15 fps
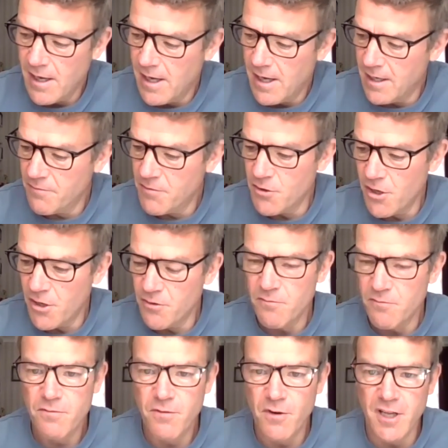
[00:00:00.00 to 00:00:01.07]
and if you
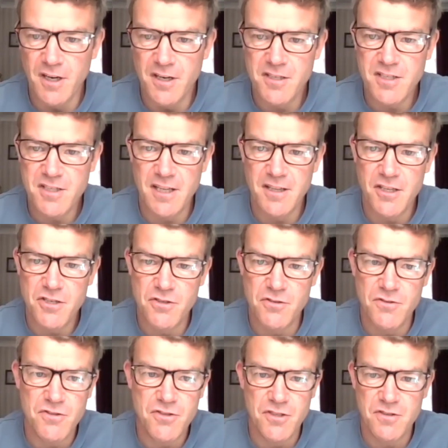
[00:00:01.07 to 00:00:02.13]
don't fully understand the
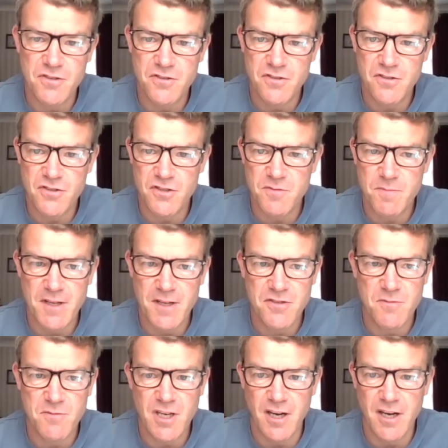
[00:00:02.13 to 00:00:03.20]
issues, to just to spend
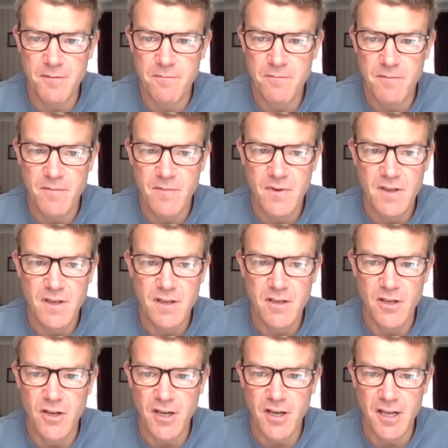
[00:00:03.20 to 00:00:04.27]
some time,
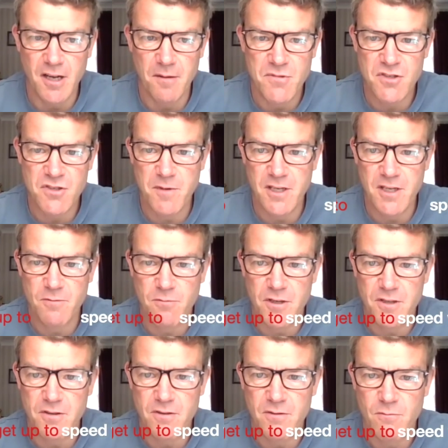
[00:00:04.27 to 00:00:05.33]
you know, getting up to speed
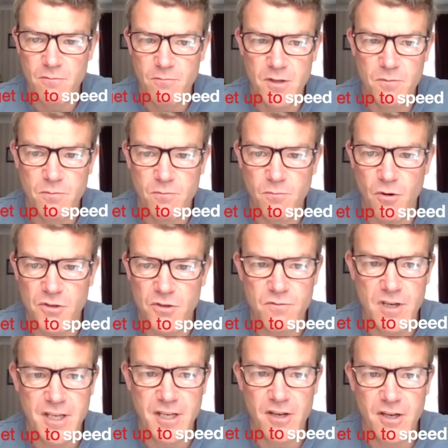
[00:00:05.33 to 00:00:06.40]
with with what's
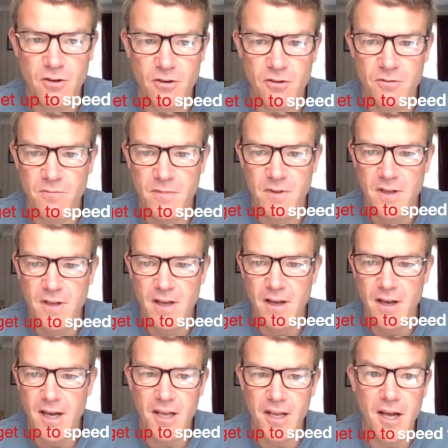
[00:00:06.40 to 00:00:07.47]
really going on
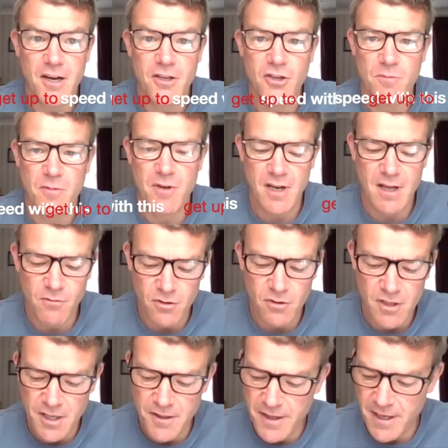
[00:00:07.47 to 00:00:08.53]
at a, at a human
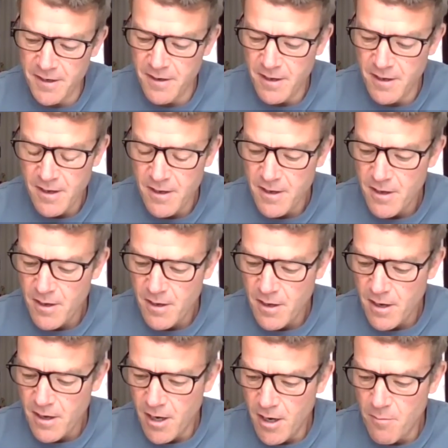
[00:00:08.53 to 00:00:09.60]
level, and then
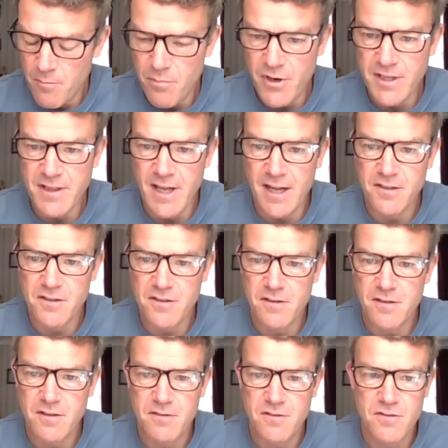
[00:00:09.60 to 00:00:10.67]
um, bring that
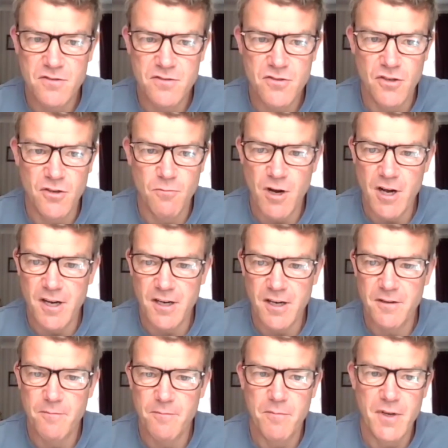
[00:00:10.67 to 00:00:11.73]
to
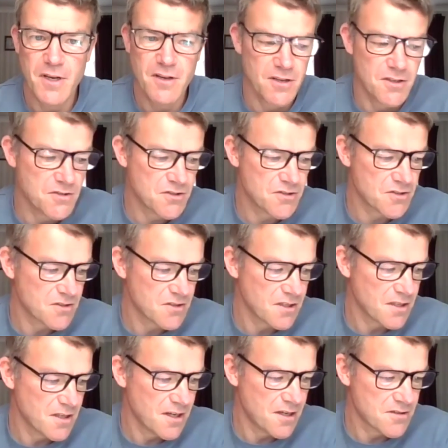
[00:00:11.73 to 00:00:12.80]
work because
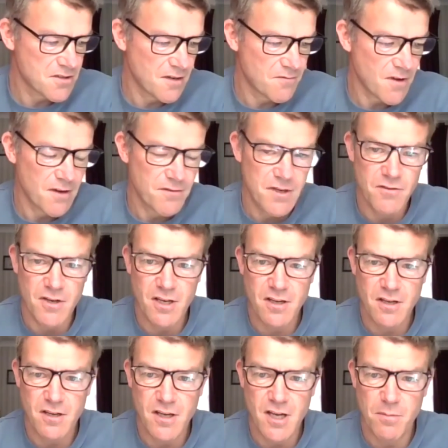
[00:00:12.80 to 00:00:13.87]
as I've, I've given a
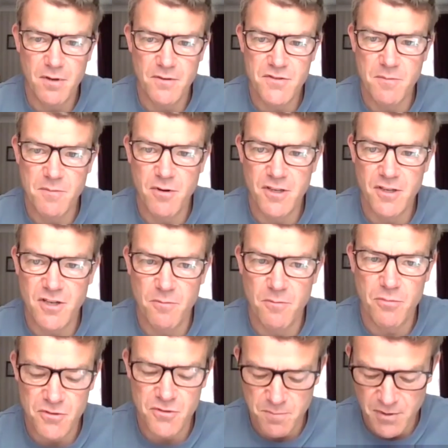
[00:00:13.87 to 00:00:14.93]
couple of simple
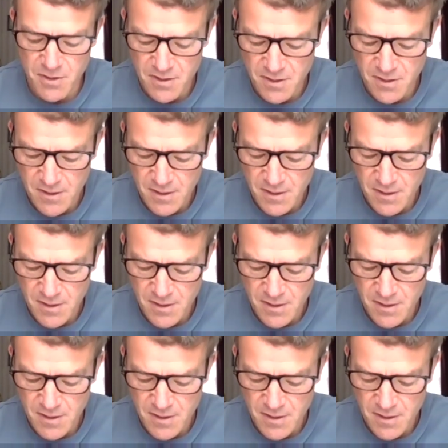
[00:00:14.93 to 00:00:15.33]
examples, but